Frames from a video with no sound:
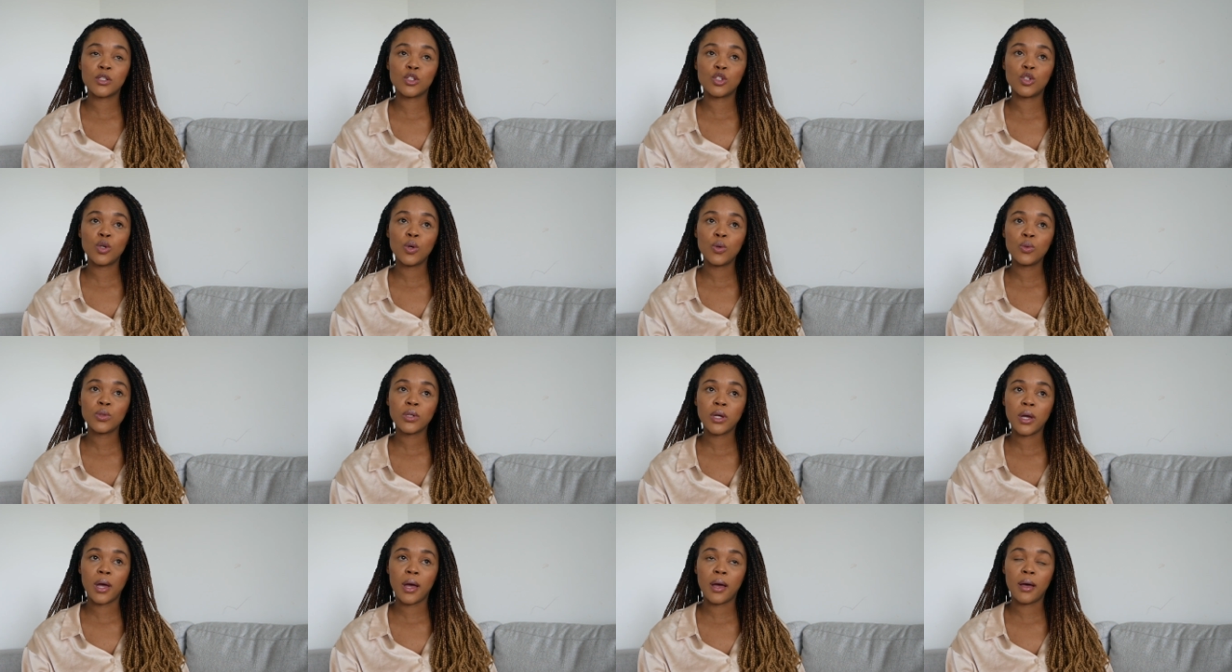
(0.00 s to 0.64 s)

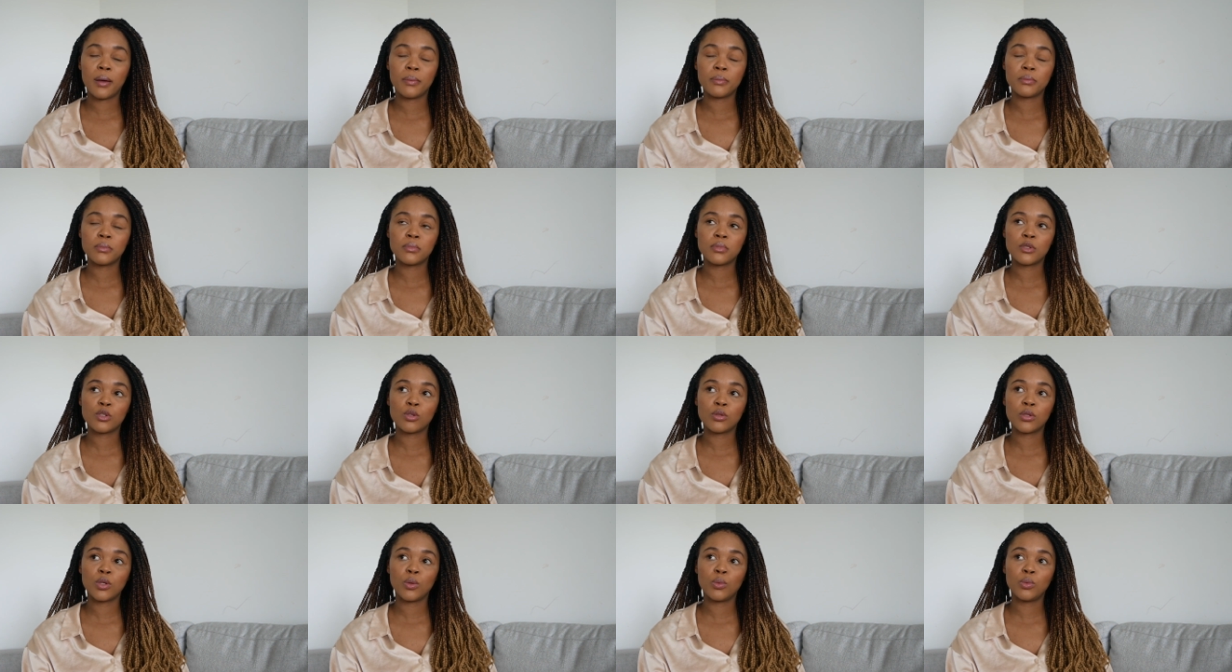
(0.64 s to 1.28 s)
don't come
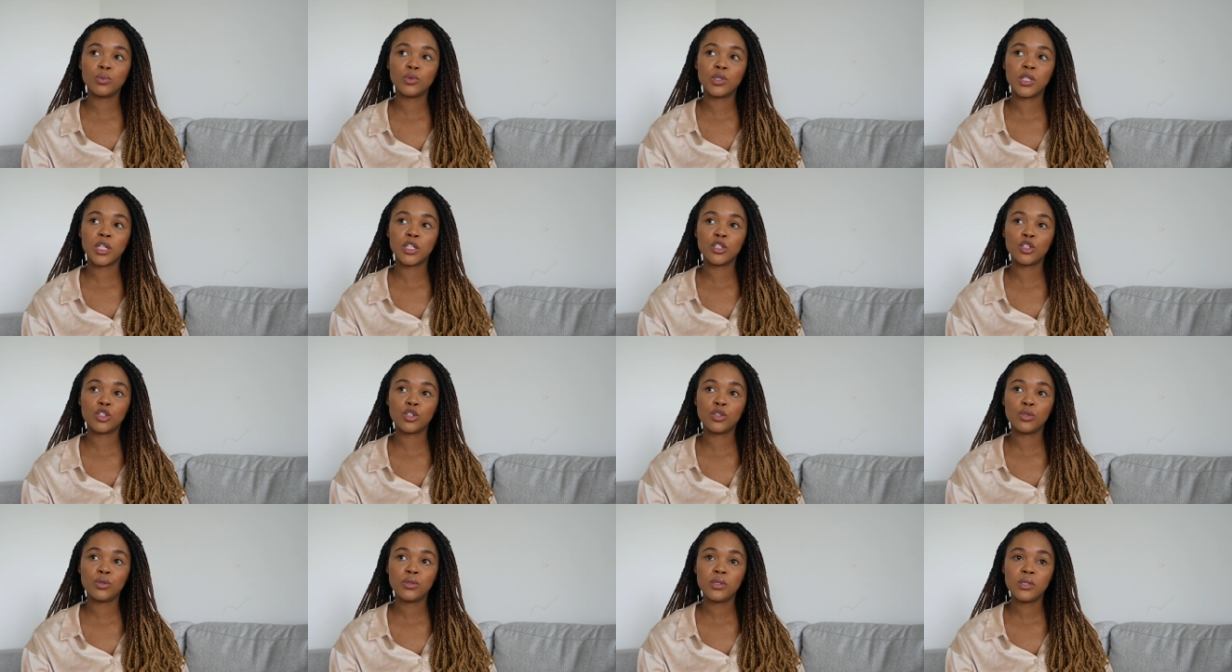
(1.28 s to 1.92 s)
so they would
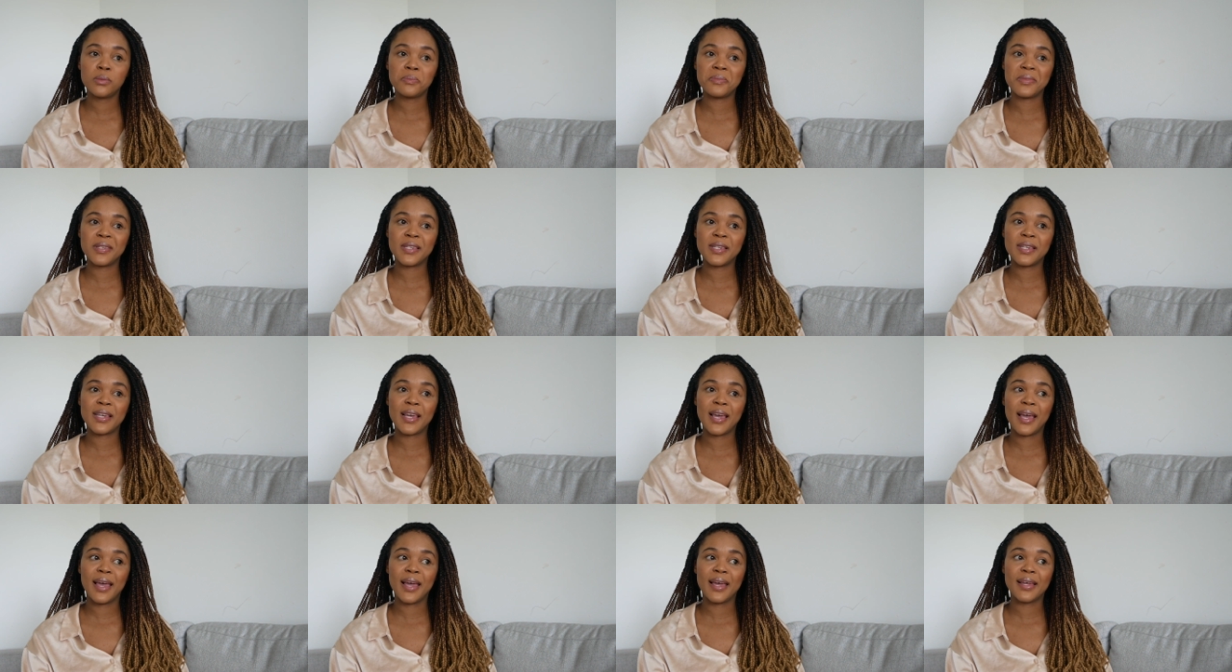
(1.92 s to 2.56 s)
induce
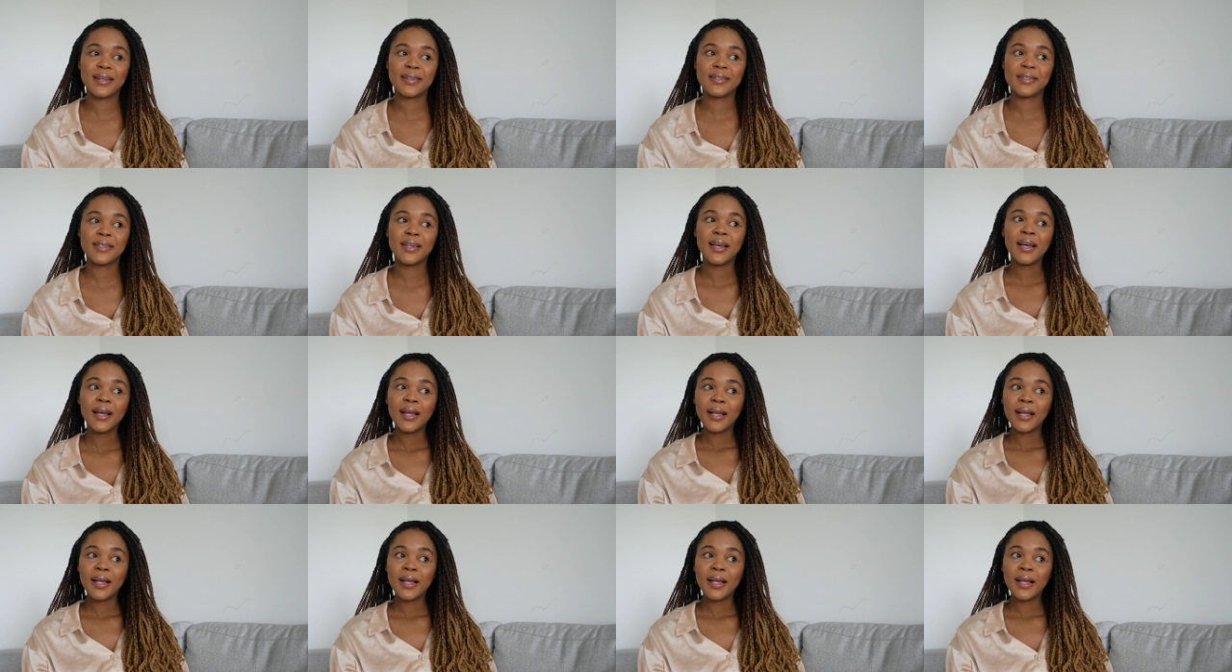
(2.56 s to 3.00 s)
me at